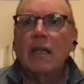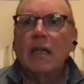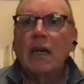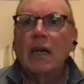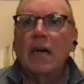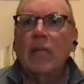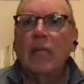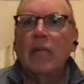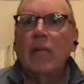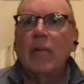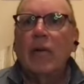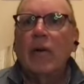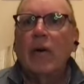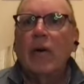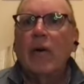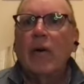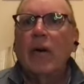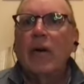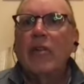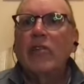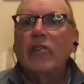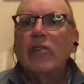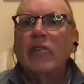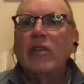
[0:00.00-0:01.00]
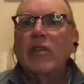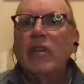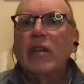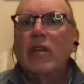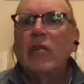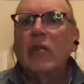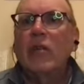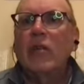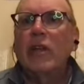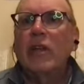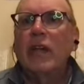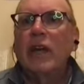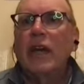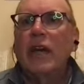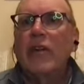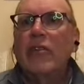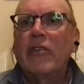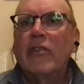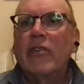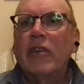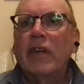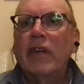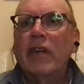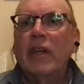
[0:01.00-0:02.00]
Um, oh, I see Lorinda has
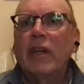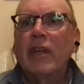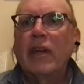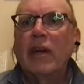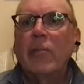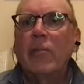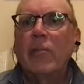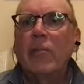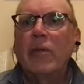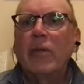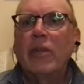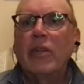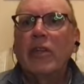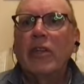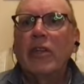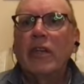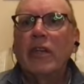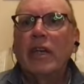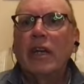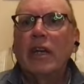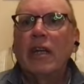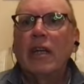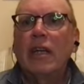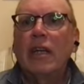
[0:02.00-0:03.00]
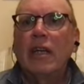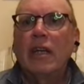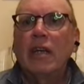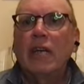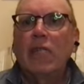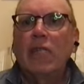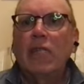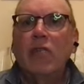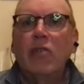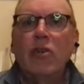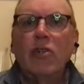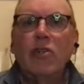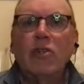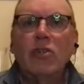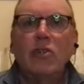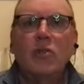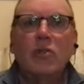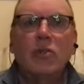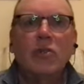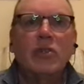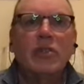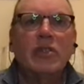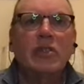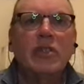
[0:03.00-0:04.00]
her hand up in the uh,
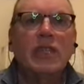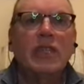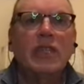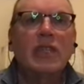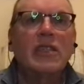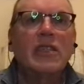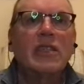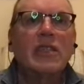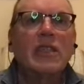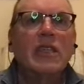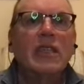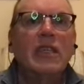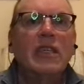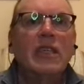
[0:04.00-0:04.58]
virtual sense.